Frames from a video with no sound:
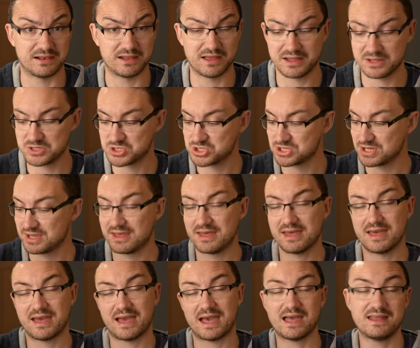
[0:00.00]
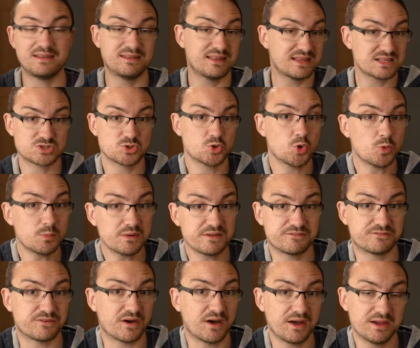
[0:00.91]
large. And that's normally
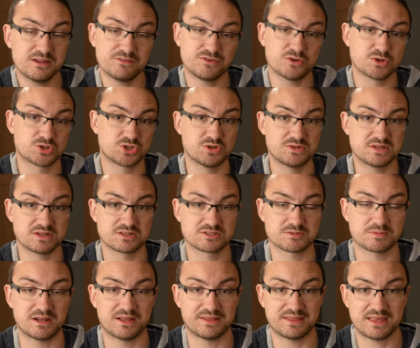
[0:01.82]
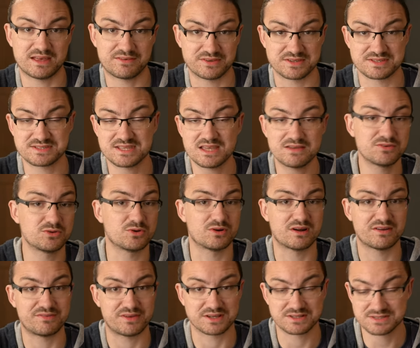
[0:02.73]
fine if you're shooting something like the FS7
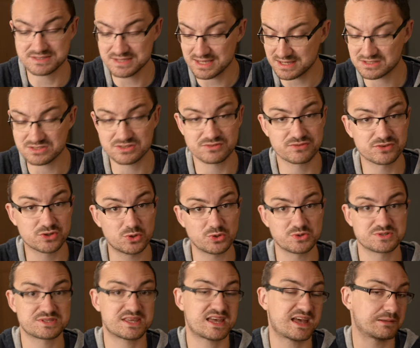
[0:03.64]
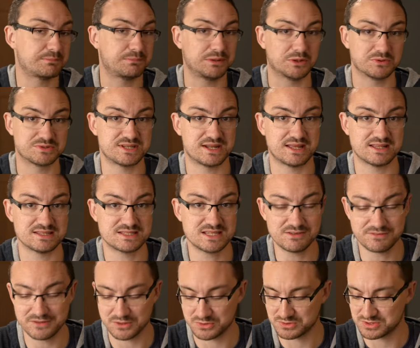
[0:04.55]
or FX6, of course they had built-in
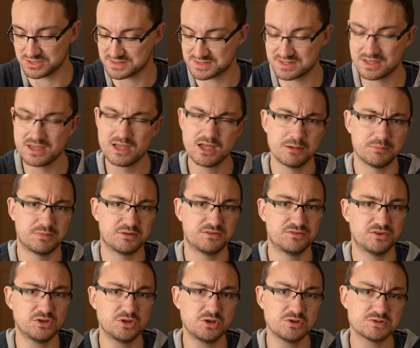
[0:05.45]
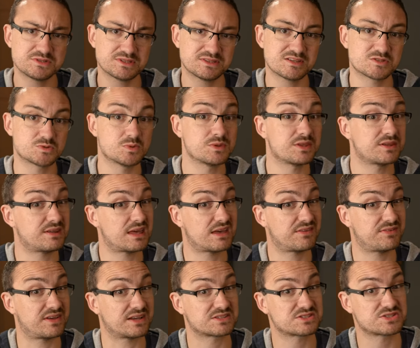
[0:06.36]
ND filters. But if you're using this with an
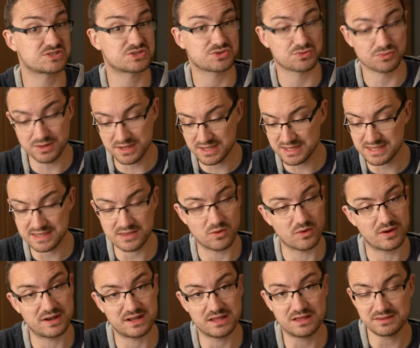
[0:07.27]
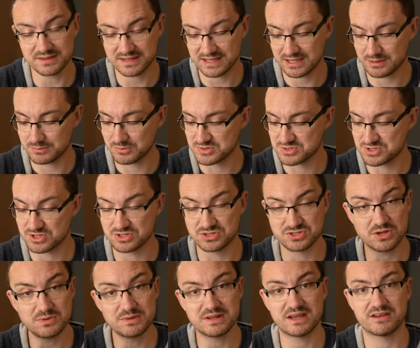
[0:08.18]
FX3 or any other cameras that
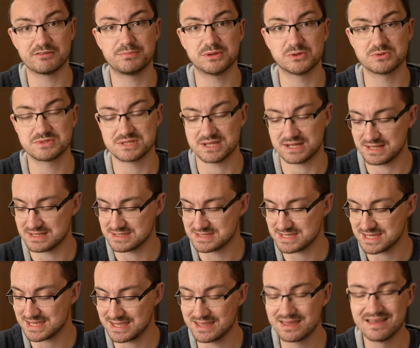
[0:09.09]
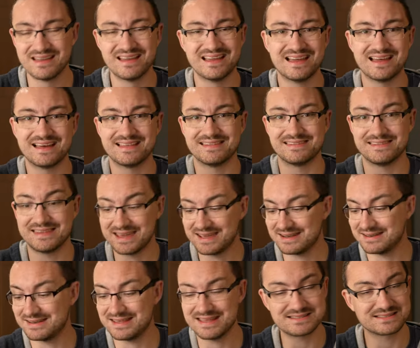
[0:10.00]
don't have built-in ND,
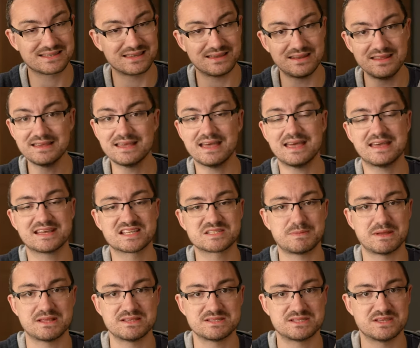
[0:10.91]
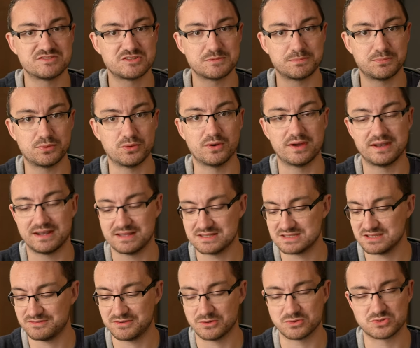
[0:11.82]
then it's going to get expensive to put an
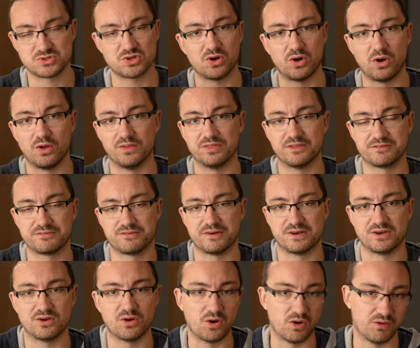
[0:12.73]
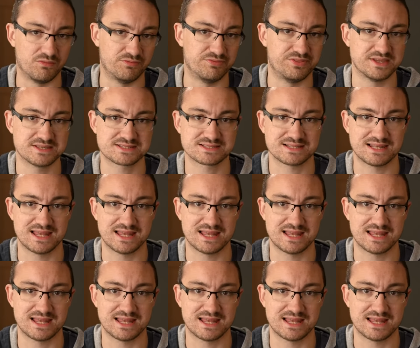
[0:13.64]
ND filter on the front of this